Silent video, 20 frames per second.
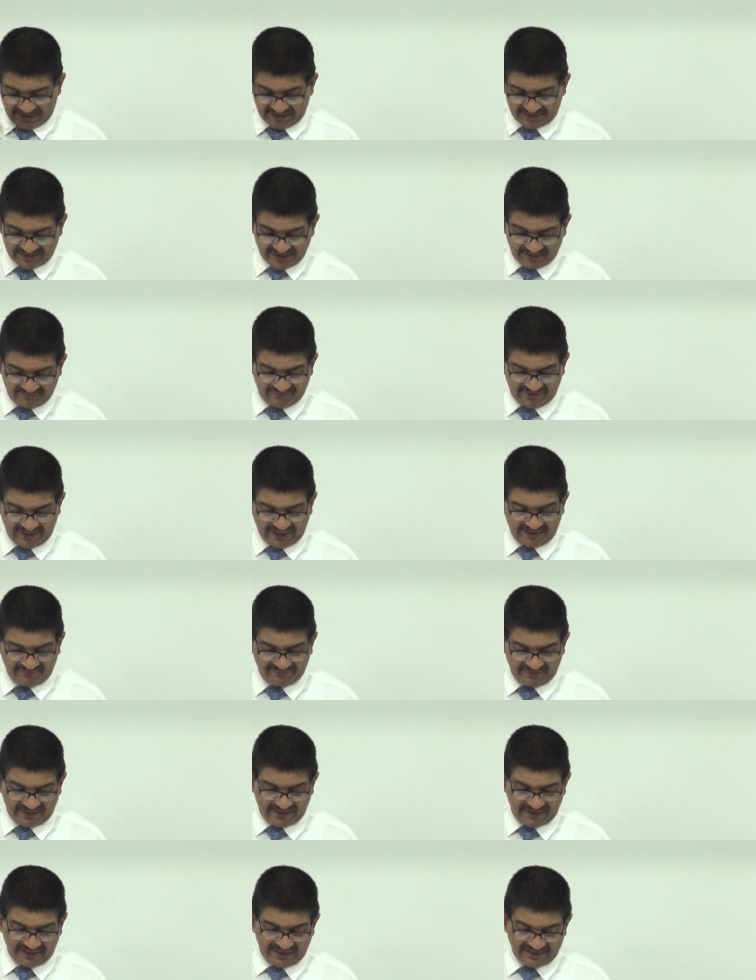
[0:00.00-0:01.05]
And then we have
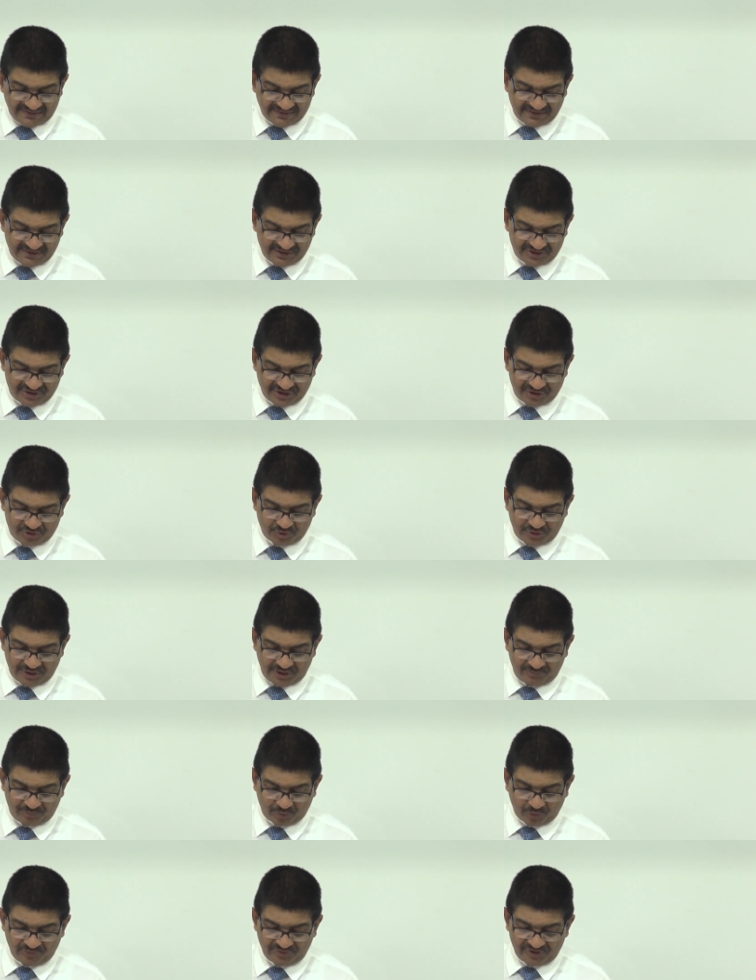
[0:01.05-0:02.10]
analyzed and
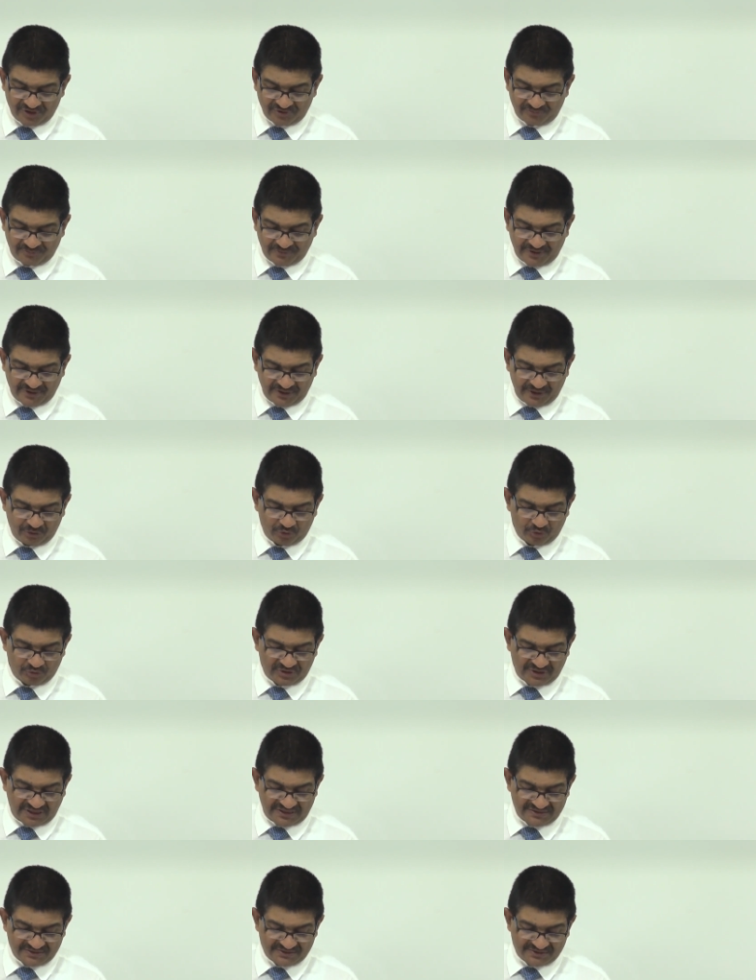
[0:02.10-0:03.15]
statutory provisions pertaining to
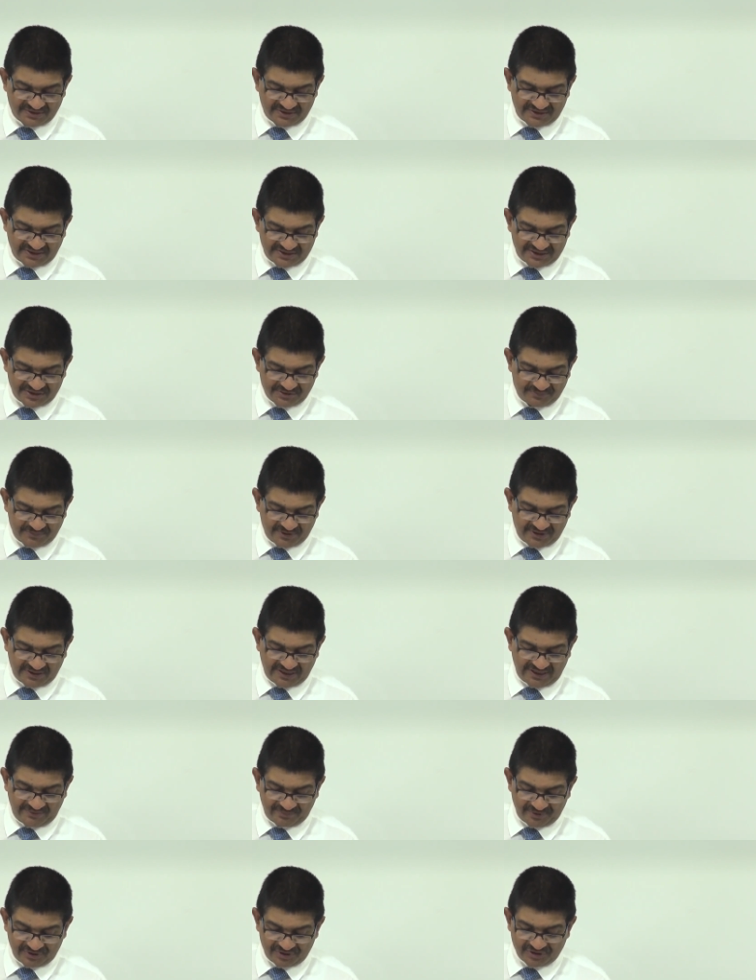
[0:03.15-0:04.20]
transit and transshipment
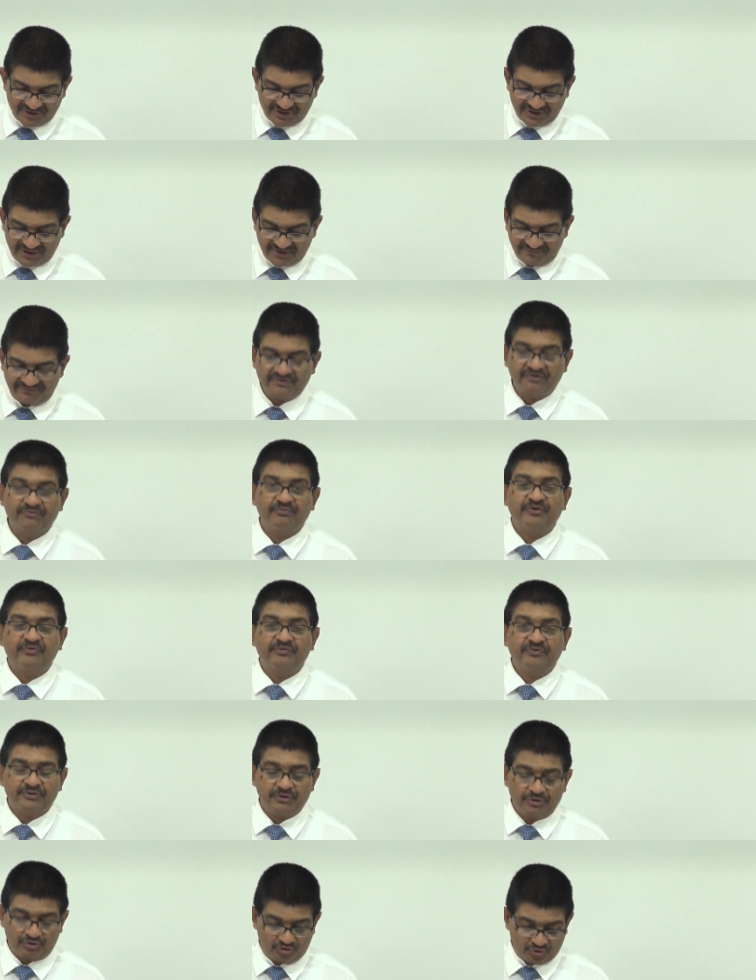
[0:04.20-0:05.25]
and appreciate the difference
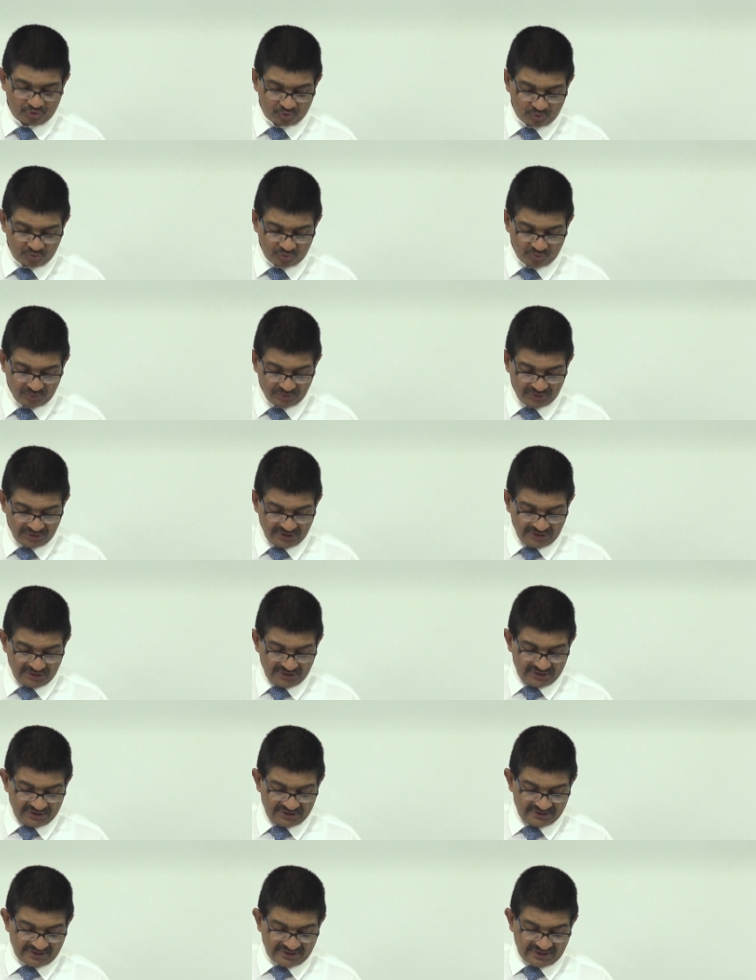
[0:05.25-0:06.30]
between the two
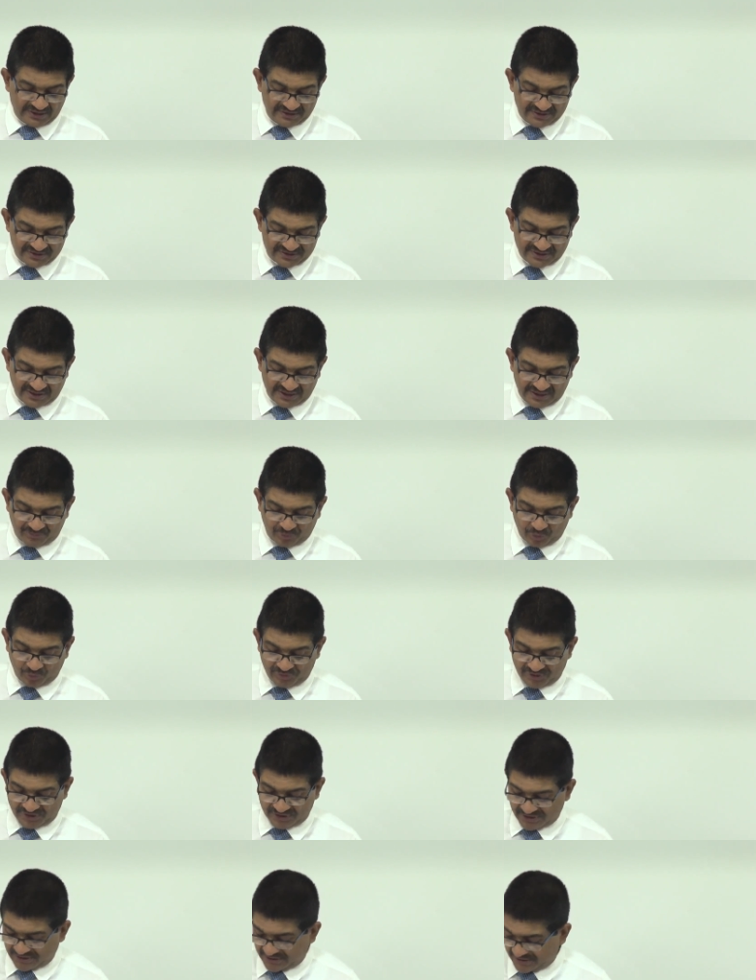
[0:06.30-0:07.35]
then understand the provisions